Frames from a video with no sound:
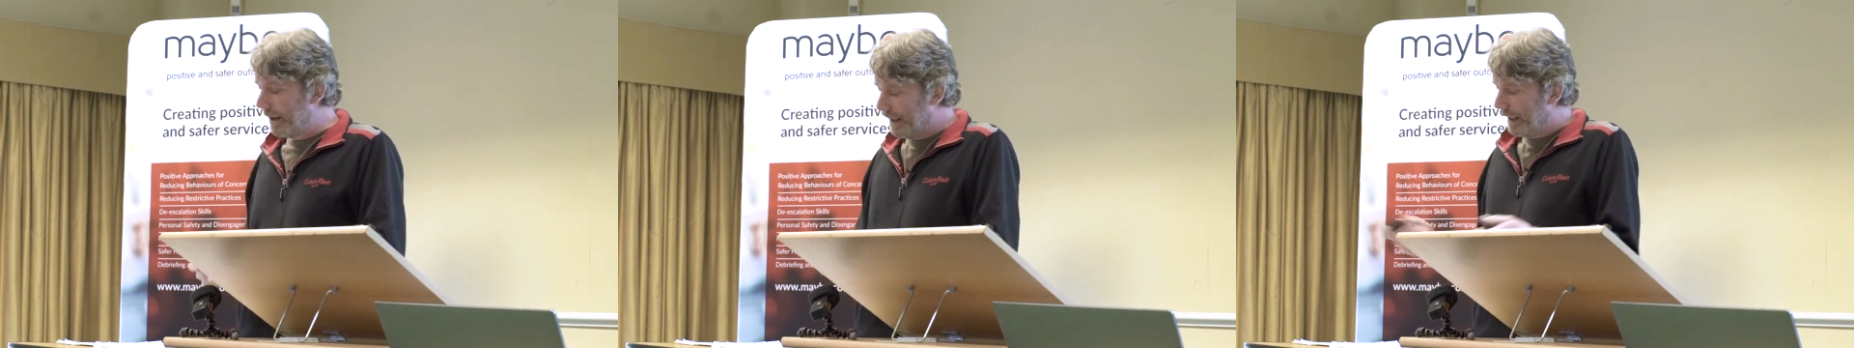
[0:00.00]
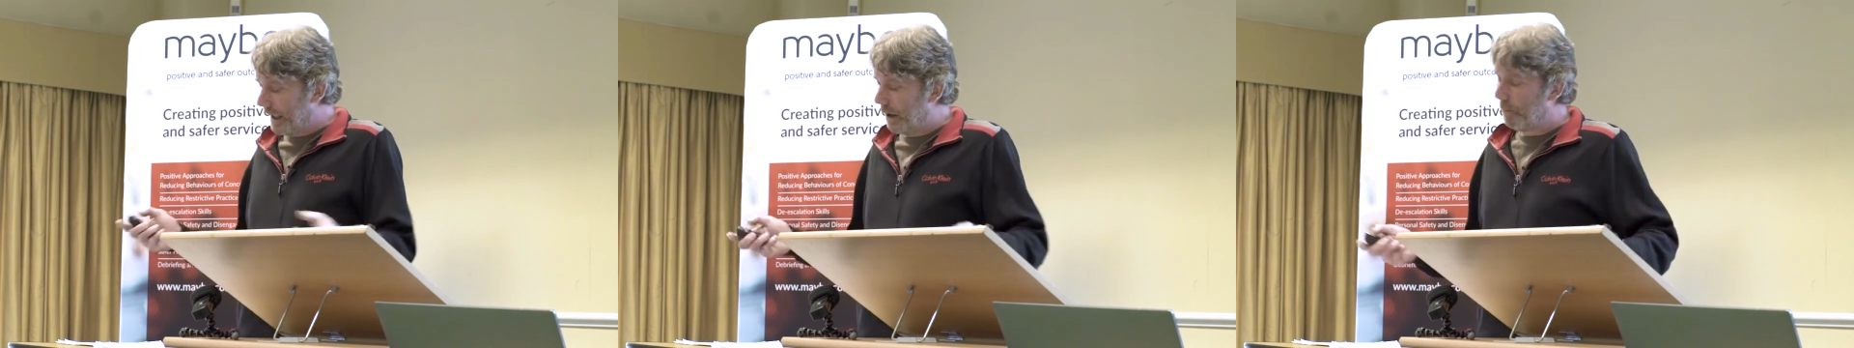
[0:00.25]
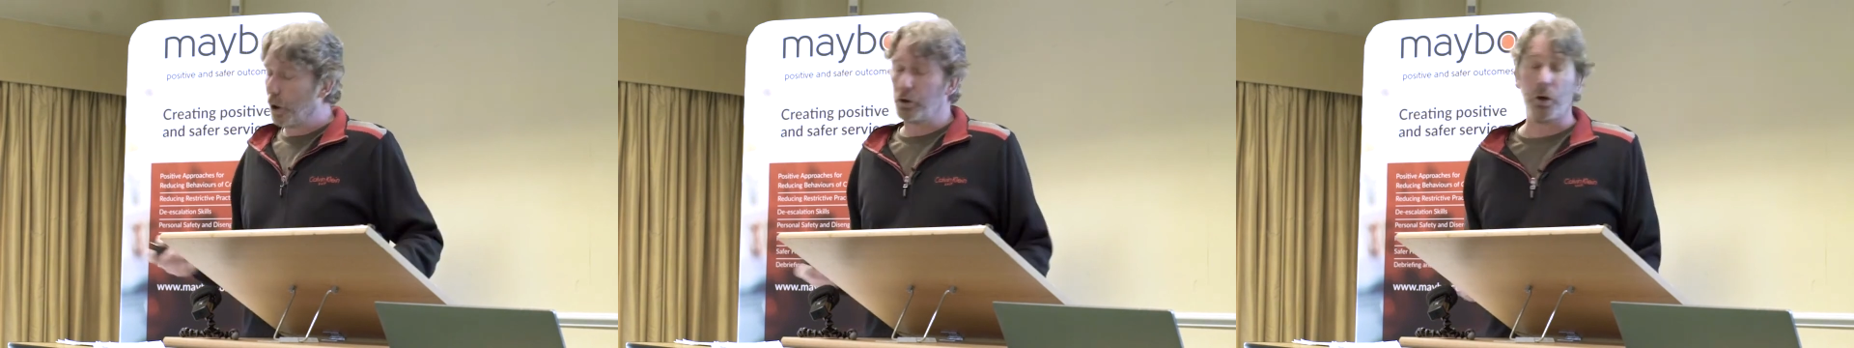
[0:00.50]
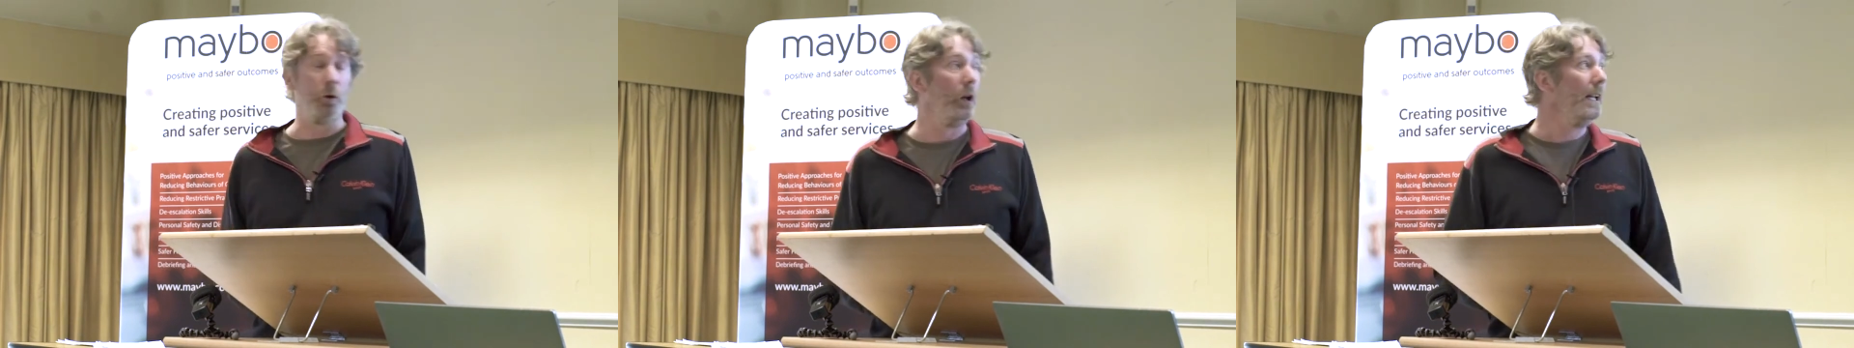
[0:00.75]
linear
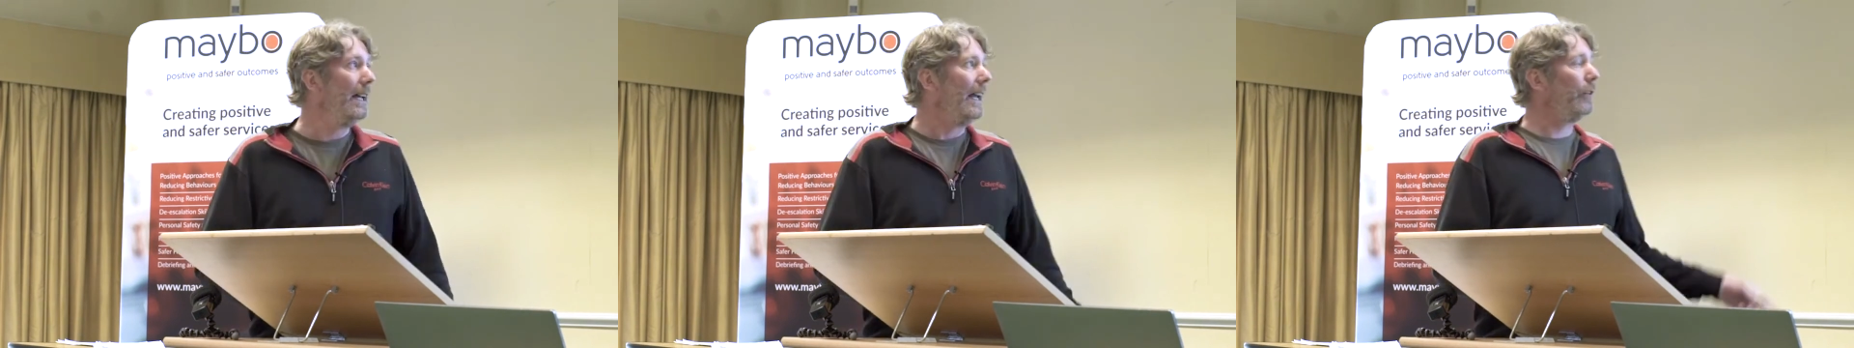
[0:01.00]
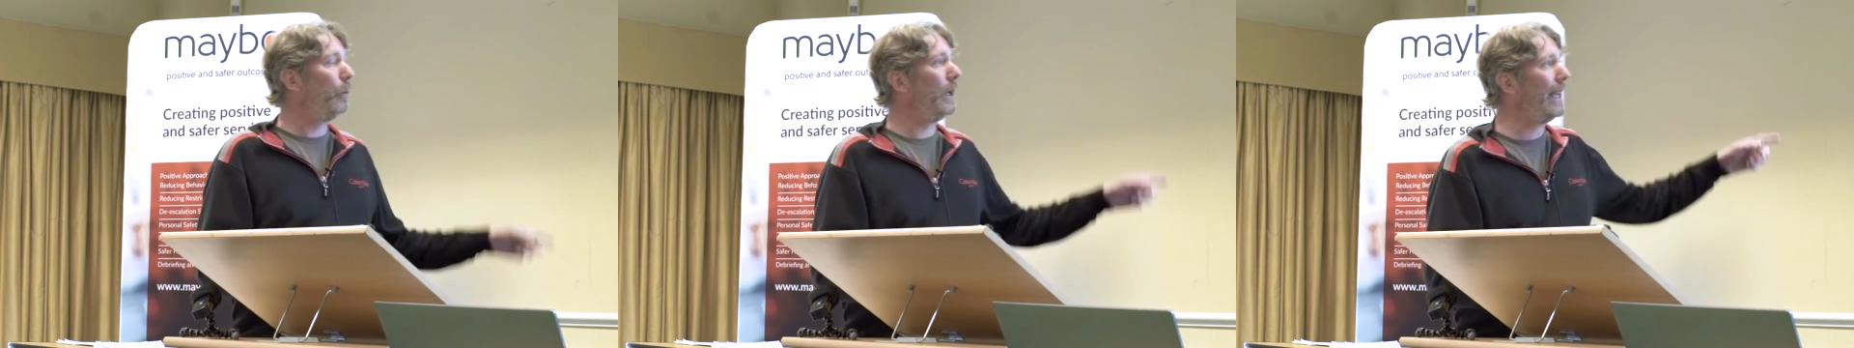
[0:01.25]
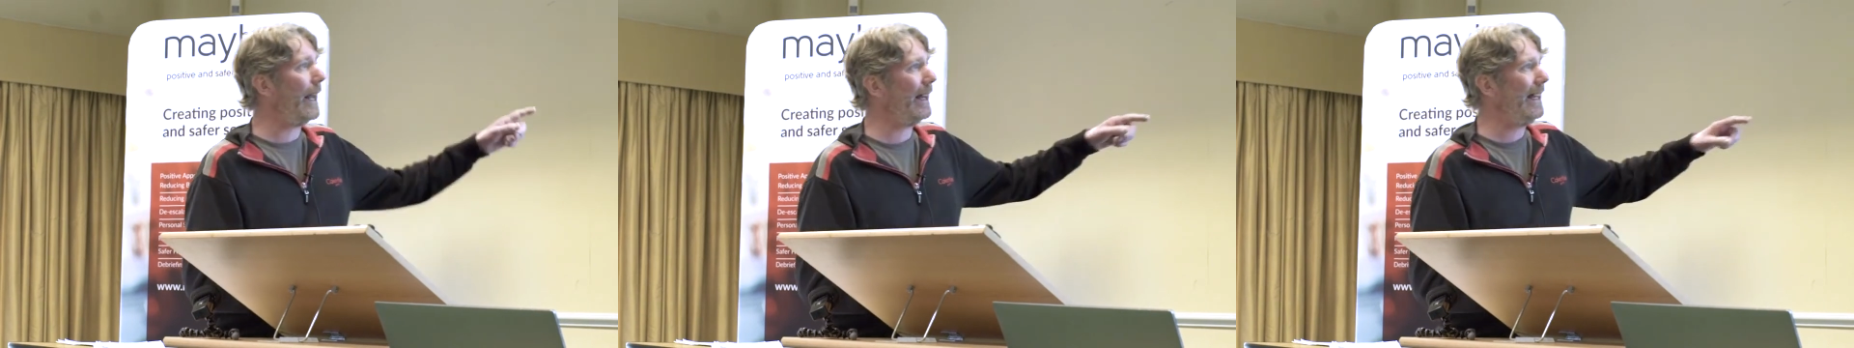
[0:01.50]
model is we get